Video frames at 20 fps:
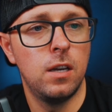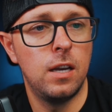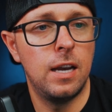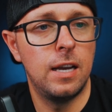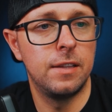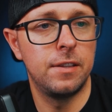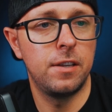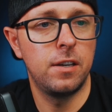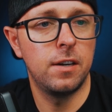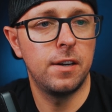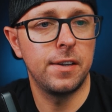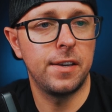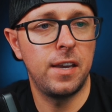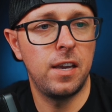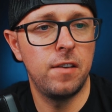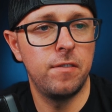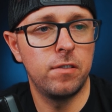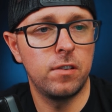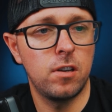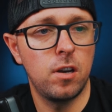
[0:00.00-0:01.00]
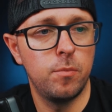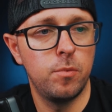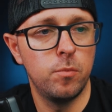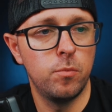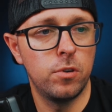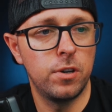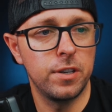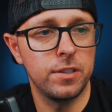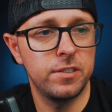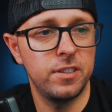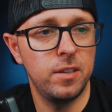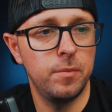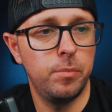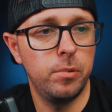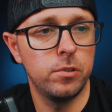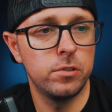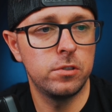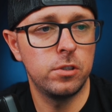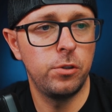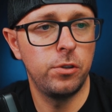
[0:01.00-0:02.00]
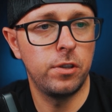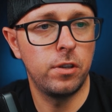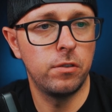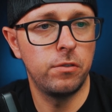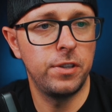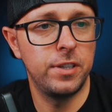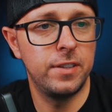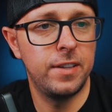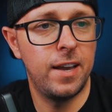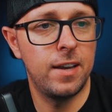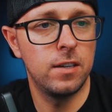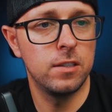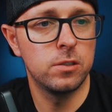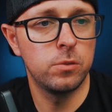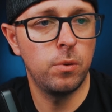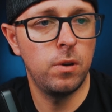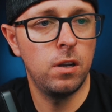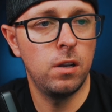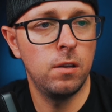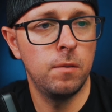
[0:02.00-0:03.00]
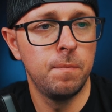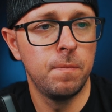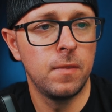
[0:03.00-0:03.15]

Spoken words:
And here I gave a couple more examples so you could read that as well.